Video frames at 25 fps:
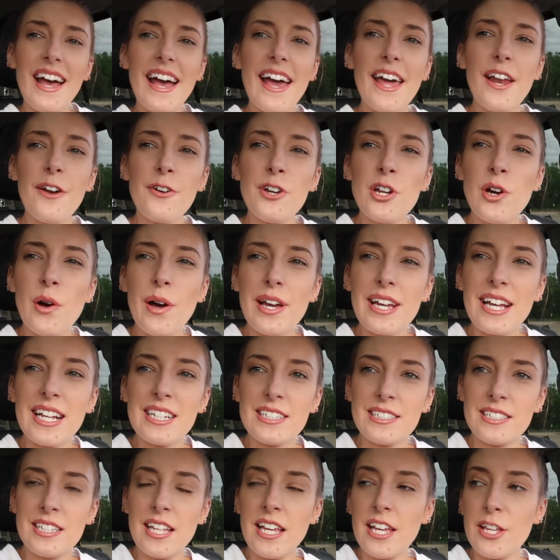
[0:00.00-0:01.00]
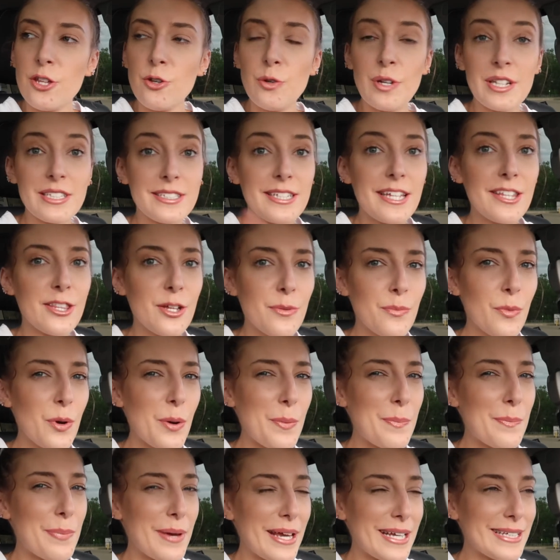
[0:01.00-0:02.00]
I don't know, I guess you could say they're
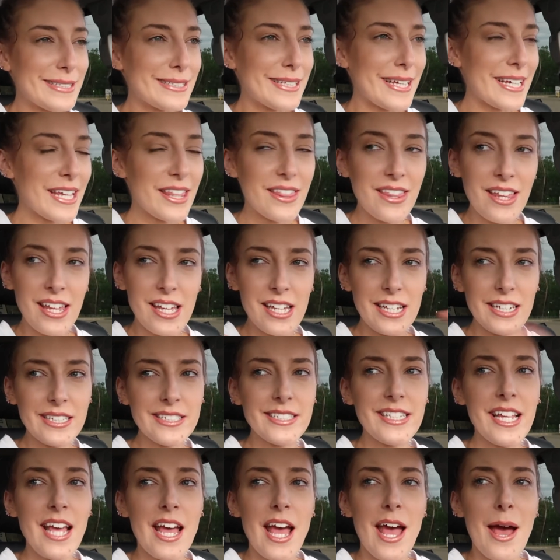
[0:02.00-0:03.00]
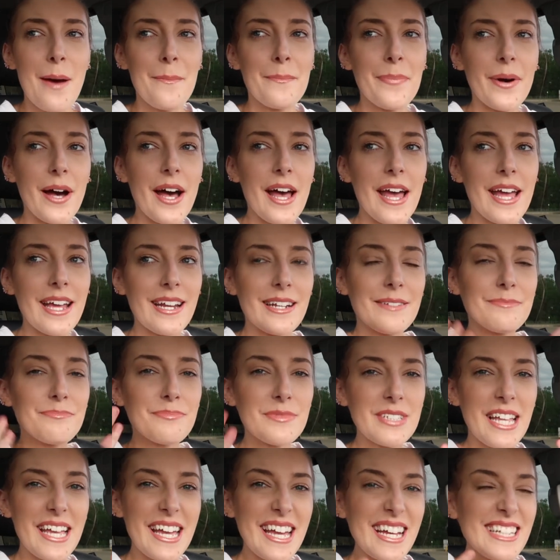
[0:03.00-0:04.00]
more basic things, but
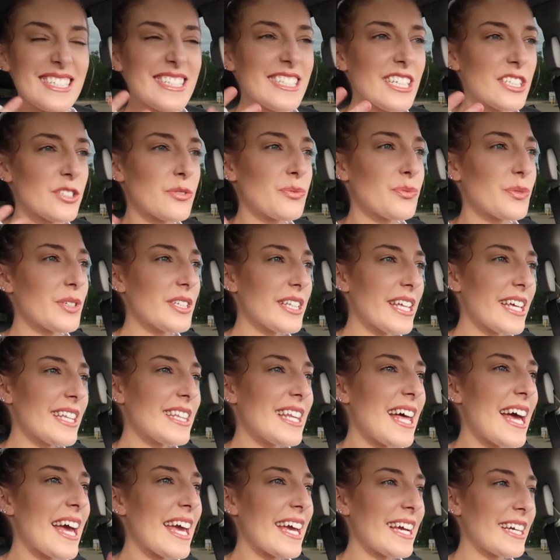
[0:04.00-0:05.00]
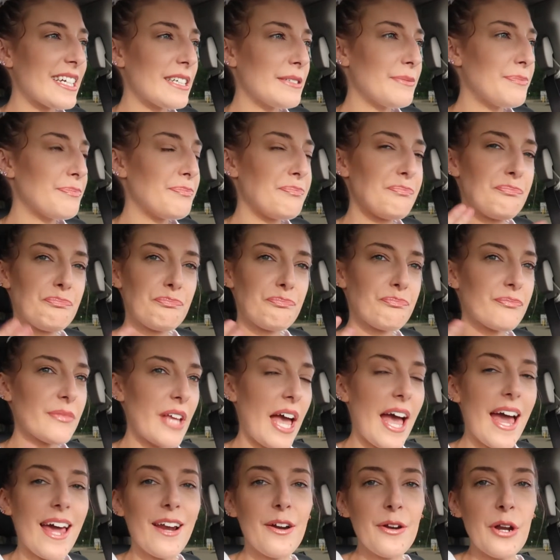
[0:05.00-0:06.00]
it's just really like
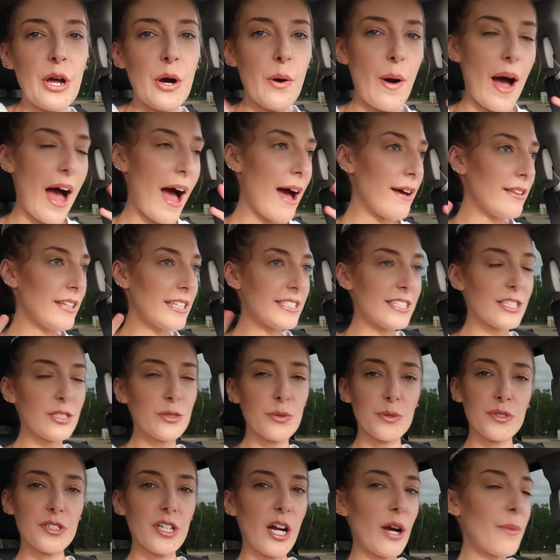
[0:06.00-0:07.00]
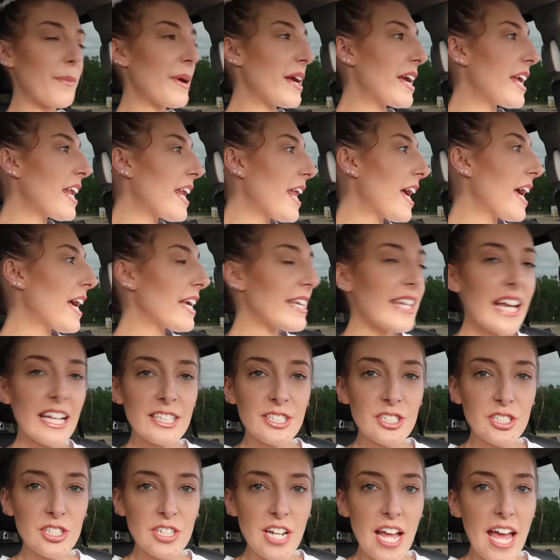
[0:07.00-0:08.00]
I don't know, I listened to a sermon
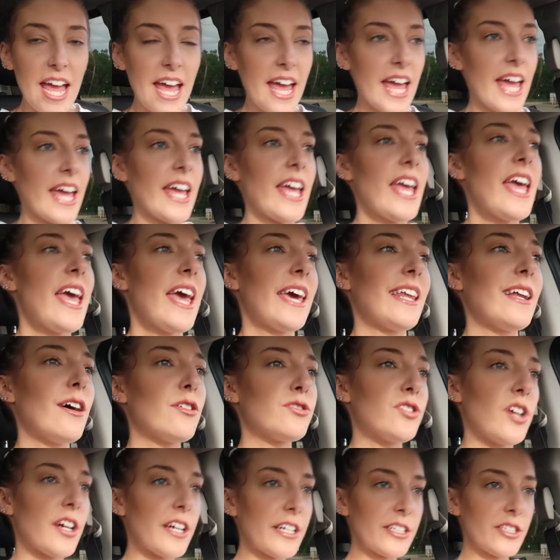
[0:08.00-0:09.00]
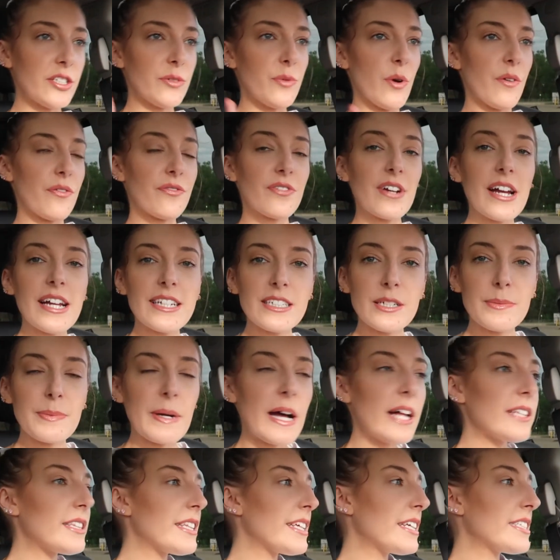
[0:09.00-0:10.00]
yesterday and I was talking to a friend
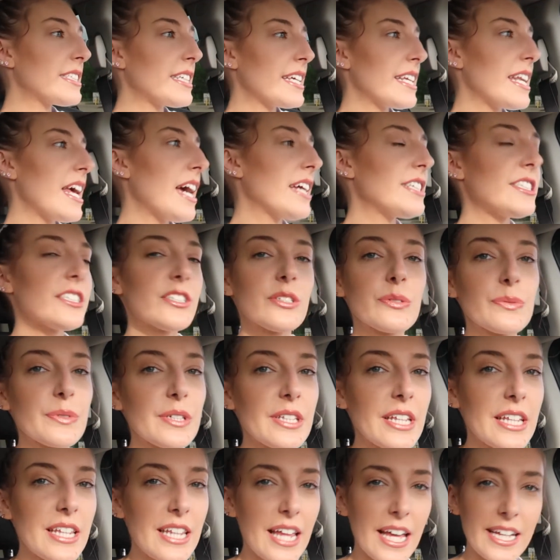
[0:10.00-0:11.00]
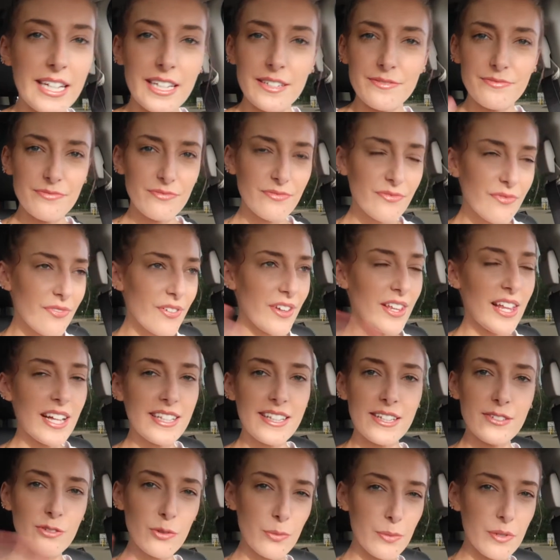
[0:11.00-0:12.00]
about this and I just really like feel
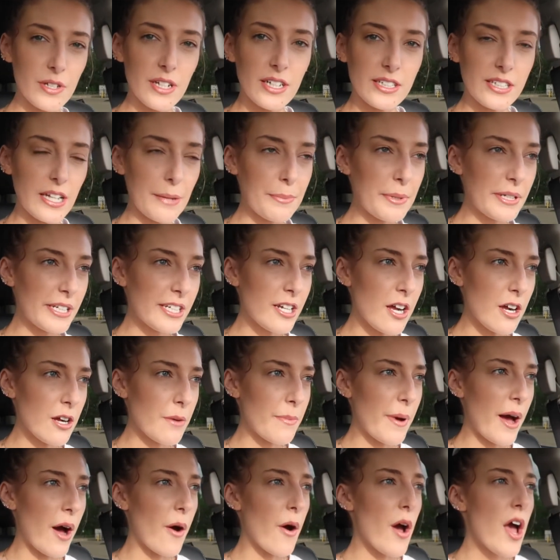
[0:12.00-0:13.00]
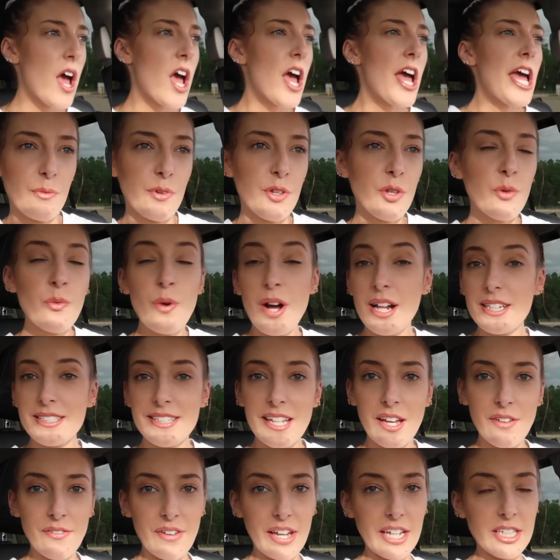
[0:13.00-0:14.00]
like this would be a good topic to talk about. When you
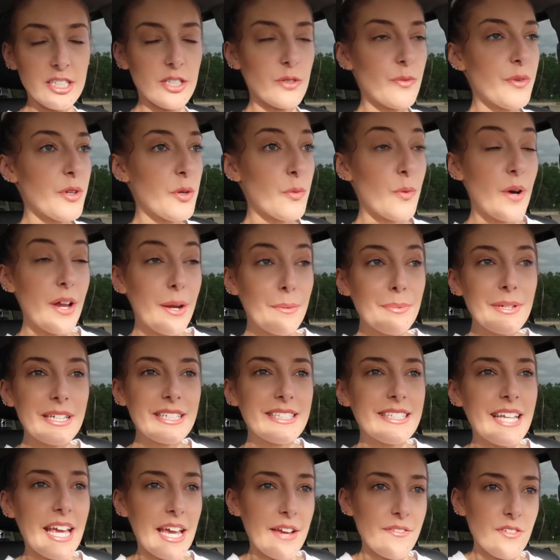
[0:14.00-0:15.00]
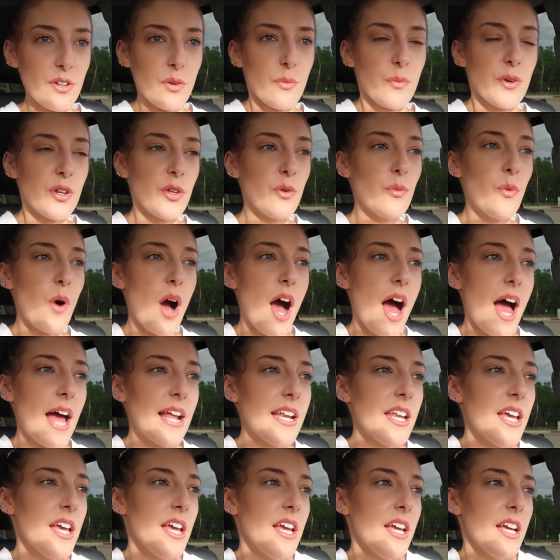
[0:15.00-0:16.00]
want salvation, when you want to be saved, and when you
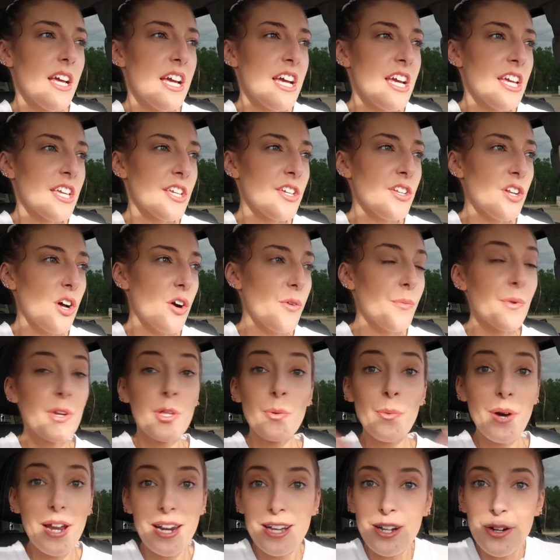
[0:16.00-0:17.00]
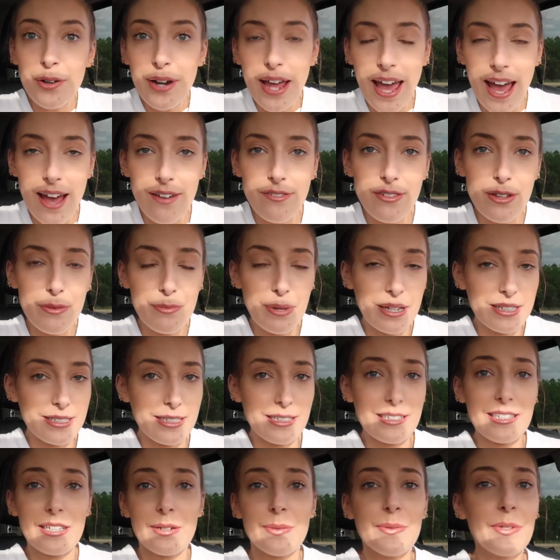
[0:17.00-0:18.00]
want you know, when you want to go to heaven,
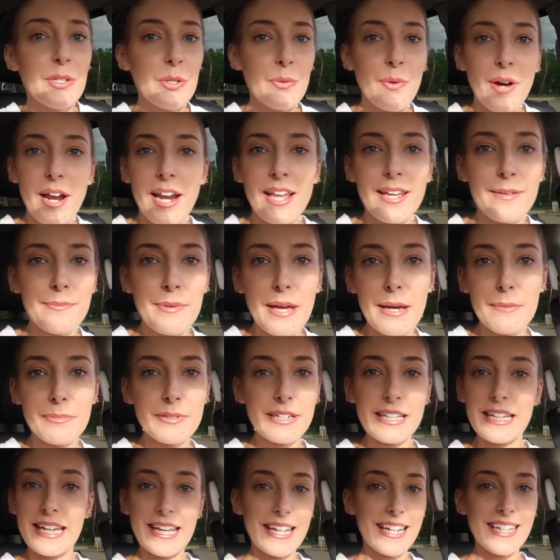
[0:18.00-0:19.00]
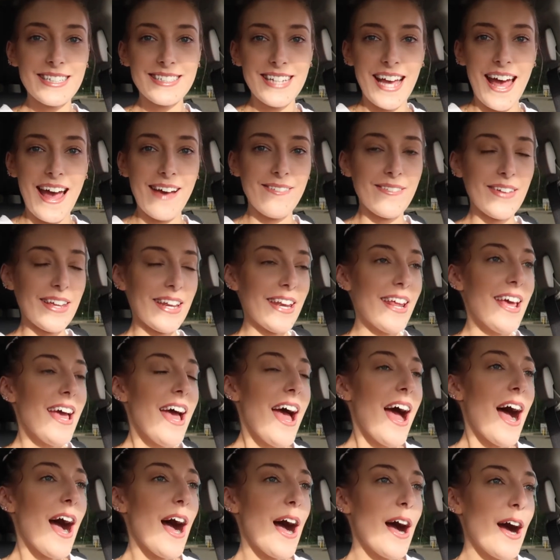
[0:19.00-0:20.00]
basically, when you want to be able to get into heaven,
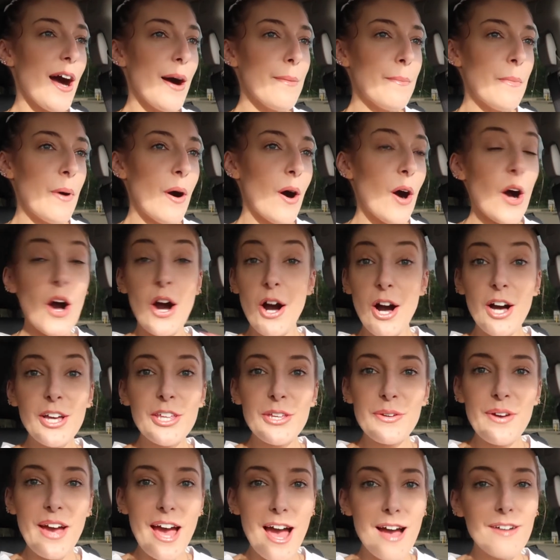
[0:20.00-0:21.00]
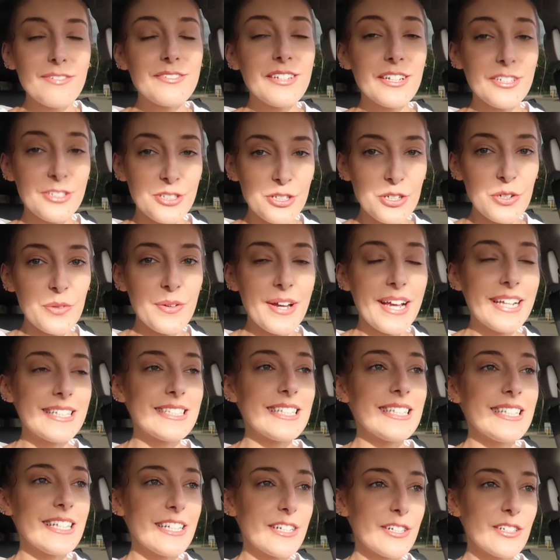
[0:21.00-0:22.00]
um, all you have to do
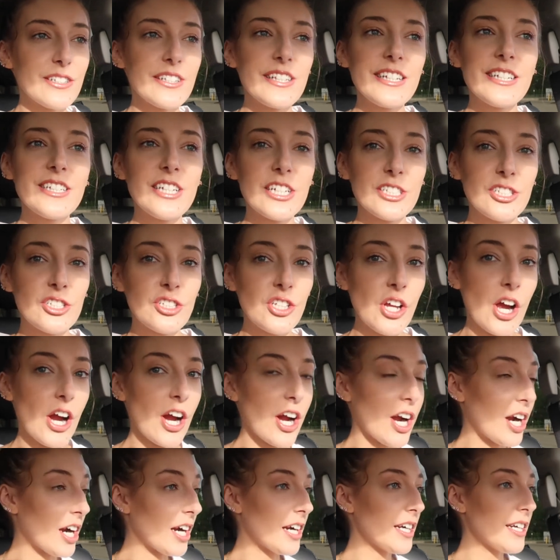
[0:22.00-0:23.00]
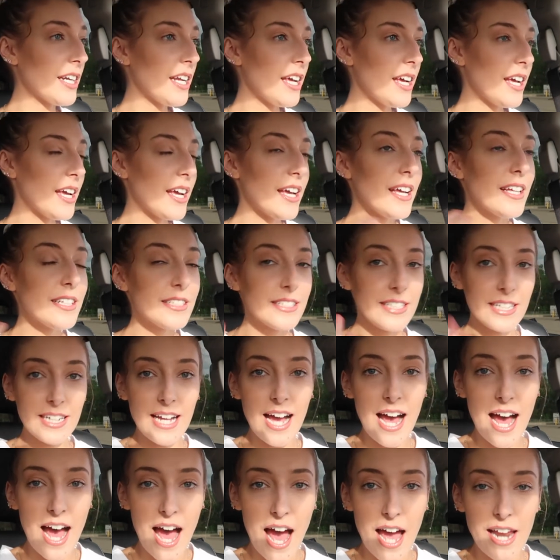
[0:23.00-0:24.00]
is literally just turn to
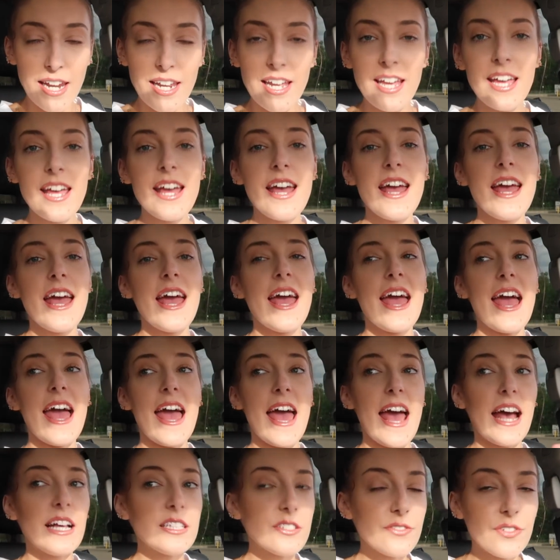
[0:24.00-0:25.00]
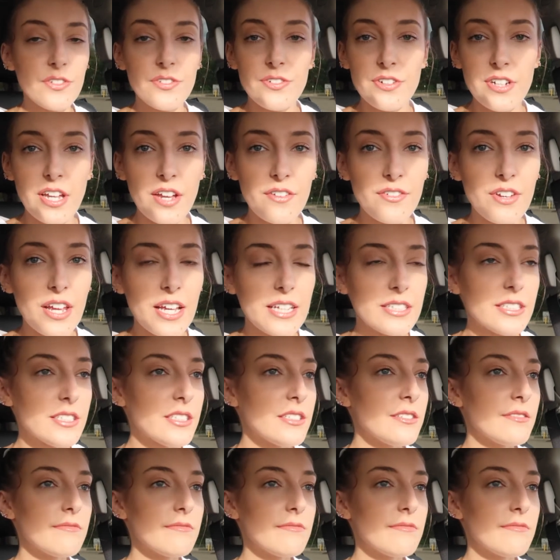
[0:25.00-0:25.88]
God, ask for forgiveness,